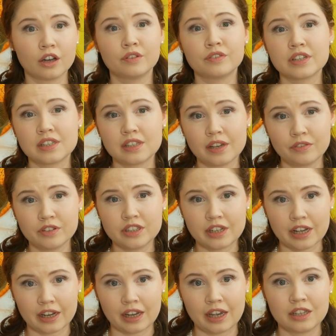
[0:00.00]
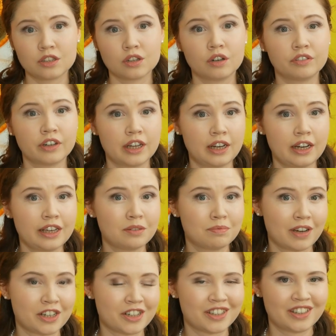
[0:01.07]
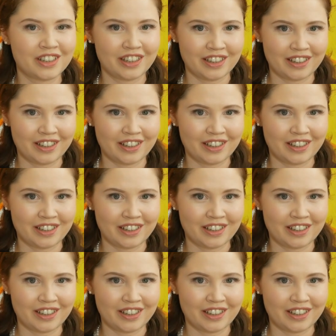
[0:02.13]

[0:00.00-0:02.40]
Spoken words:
over 7 decades of Her Late Majesty